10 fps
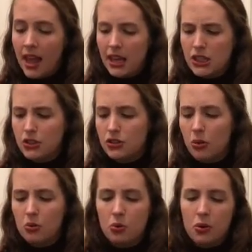And it's
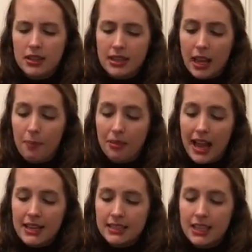so cool. It's like a
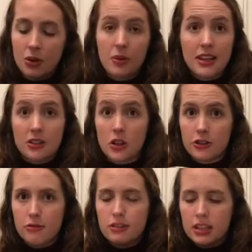black teak wood. It's
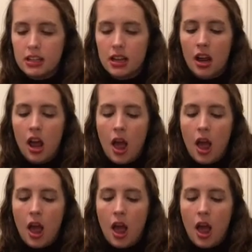also scented.